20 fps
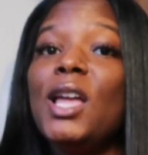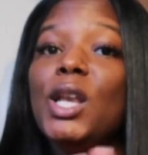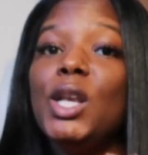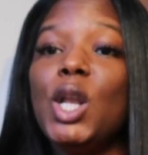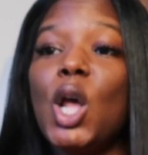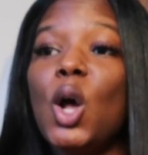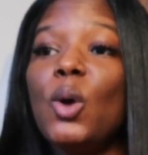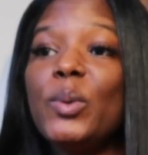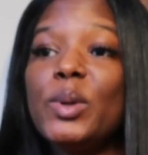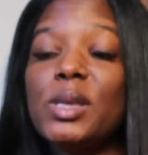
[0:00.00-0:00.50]

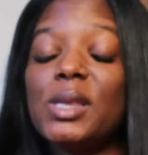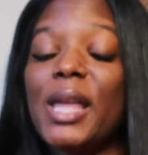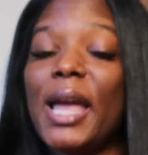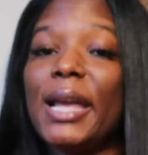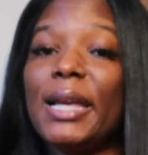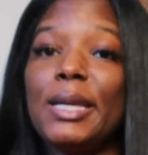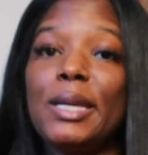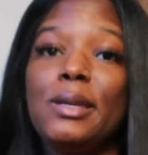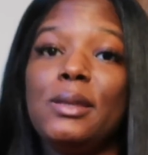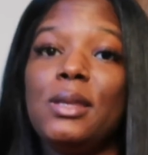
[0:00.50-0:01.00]
No, it's
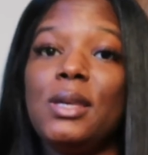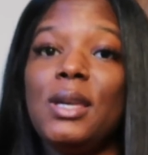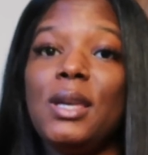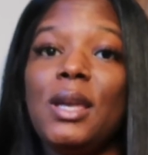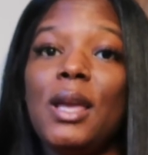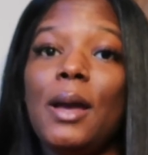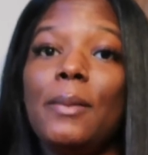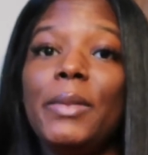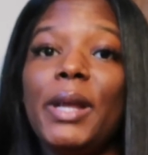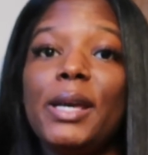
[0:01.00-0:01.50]
not
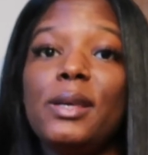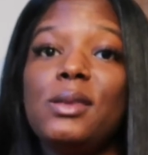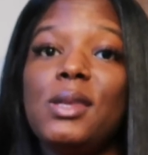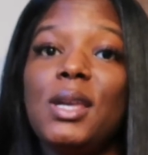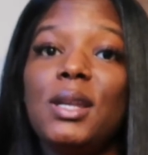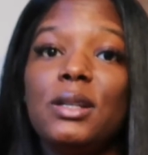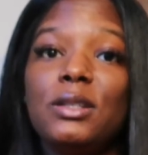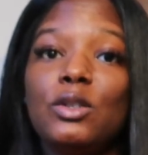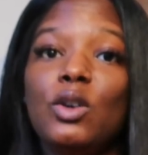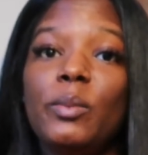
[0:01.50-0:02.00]
easy. I'm not
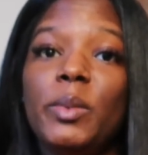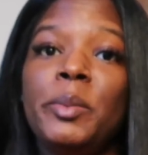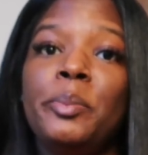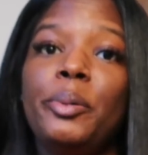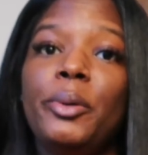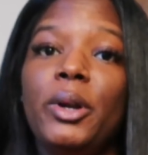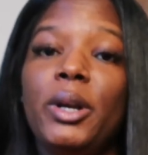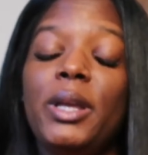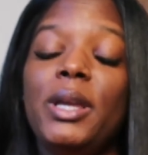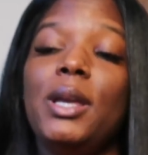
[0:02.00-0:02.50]
saying it's gonna be
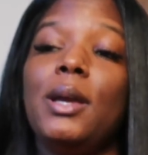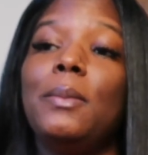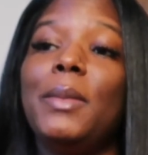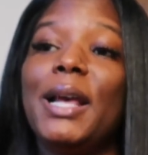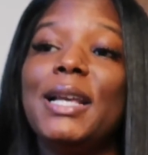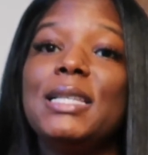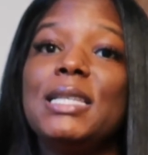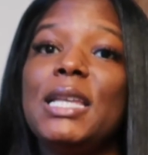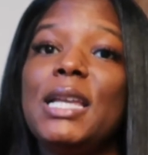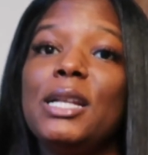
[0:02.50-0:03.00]
pretty. I'm
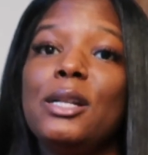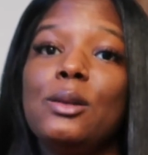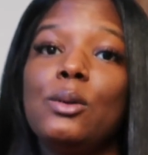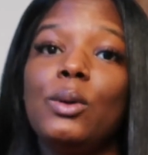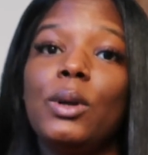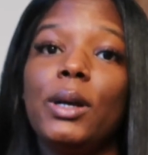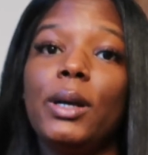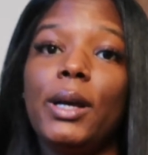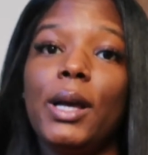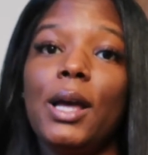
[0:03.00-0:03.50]
not saying it's
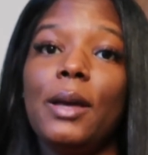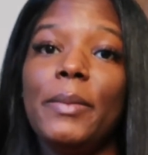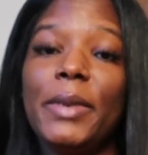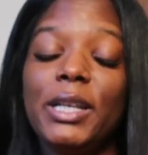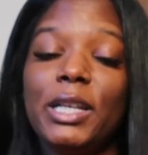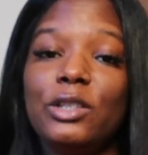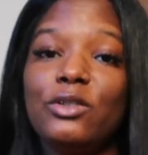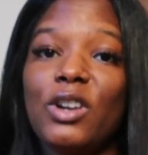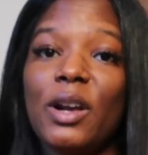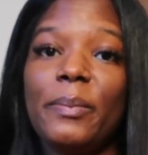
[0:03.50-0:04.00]
gonna come at
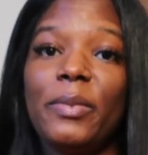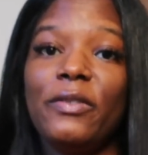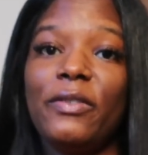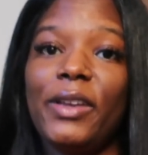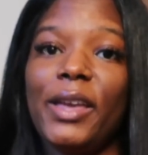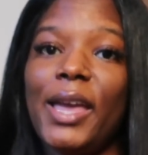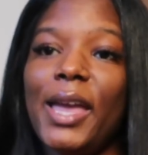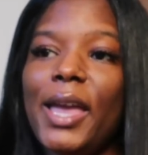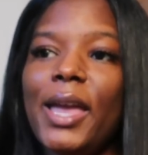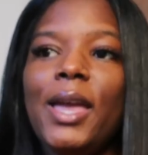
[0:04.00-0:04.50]
the drop of a
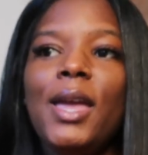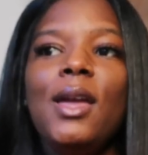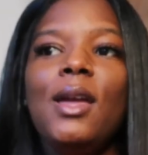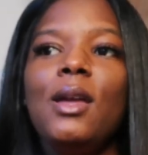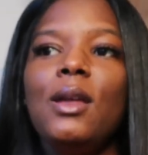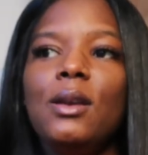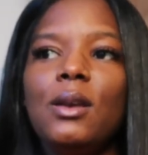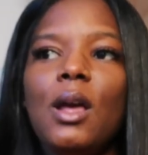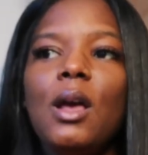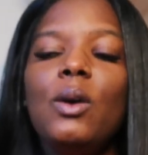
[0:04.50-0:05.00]
hat.
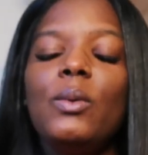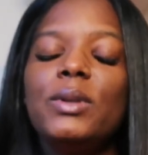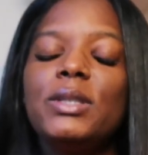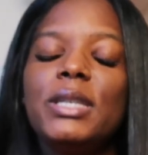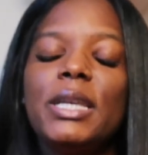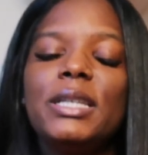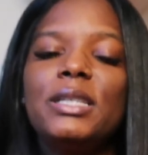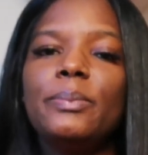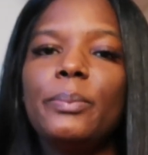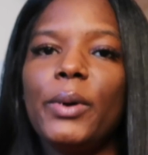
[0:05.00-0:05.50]
No, it
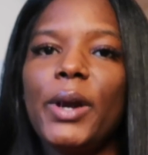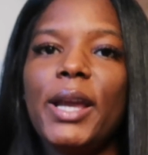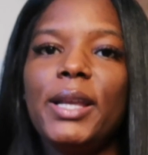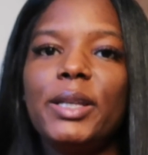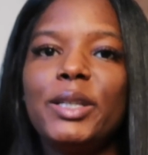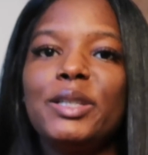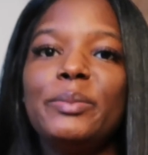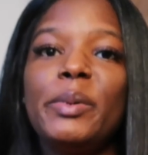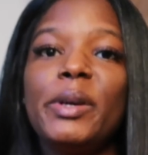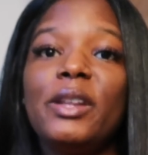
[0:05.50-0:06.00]
takes
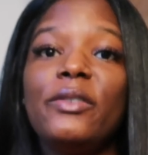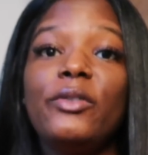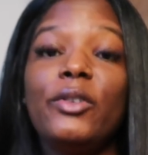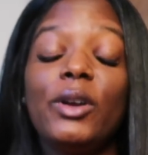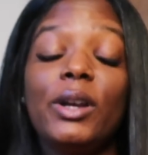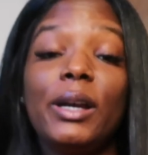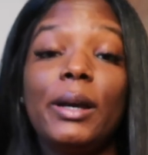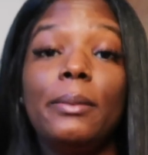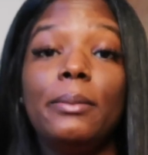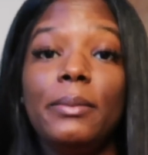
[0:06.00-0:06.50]
practice, but if
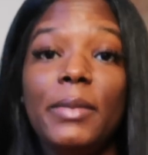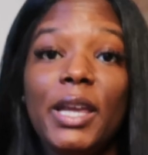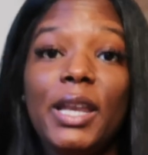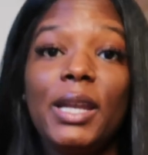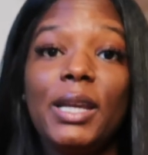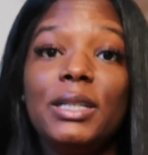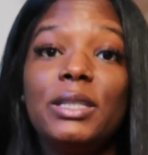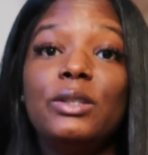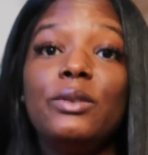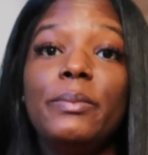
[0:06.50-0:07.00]
you're
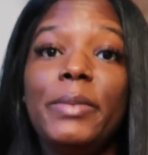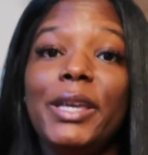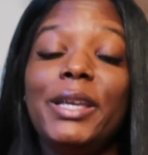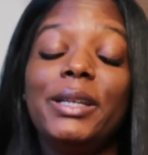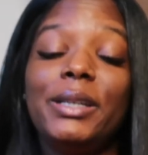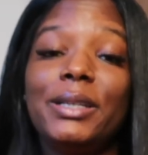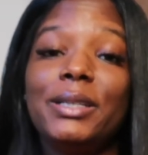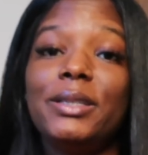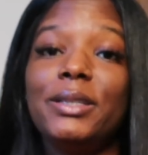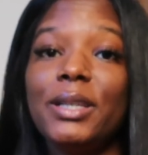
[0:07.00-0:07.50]
committing to being
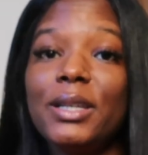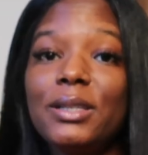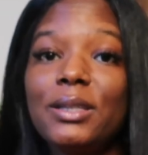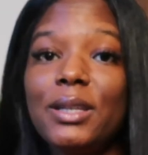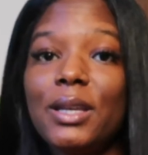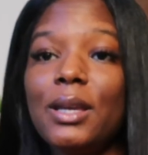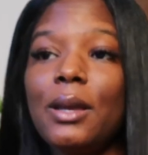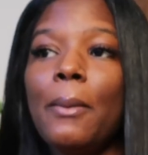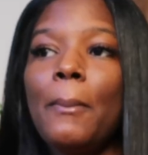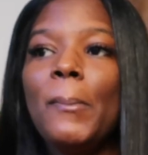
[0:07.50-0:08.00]

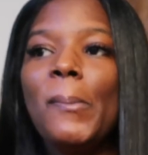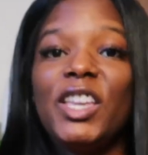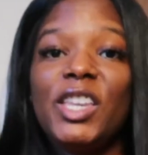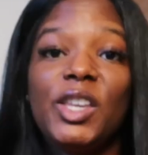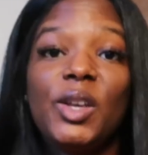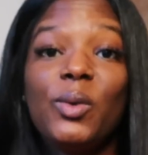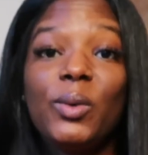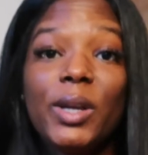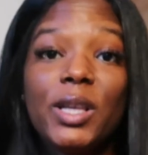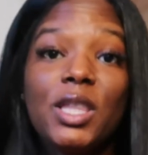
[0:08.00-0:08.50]
consistent, then
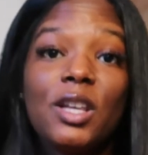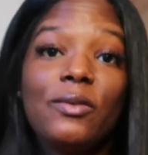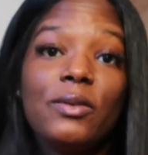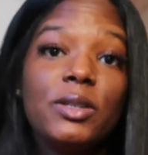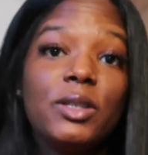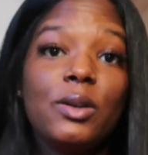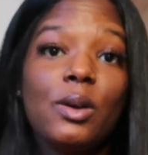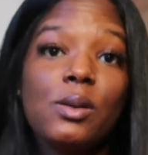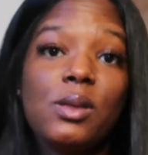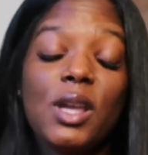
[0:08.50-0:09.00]
you'll get the
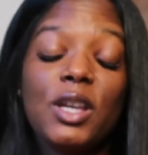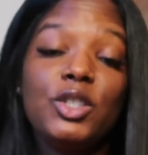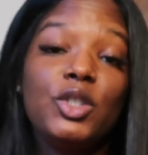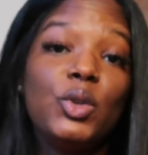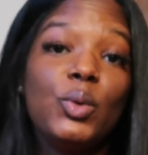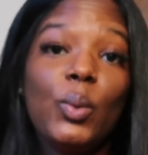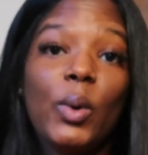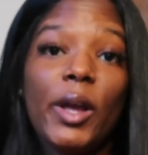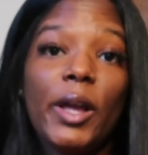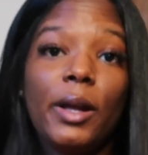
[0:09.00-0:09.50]
results that
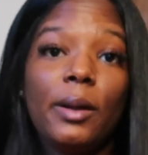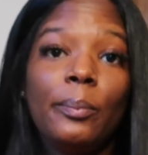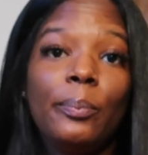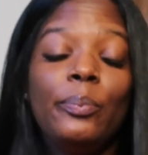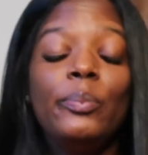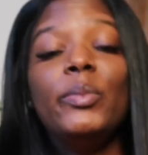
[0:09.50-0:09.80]
you want.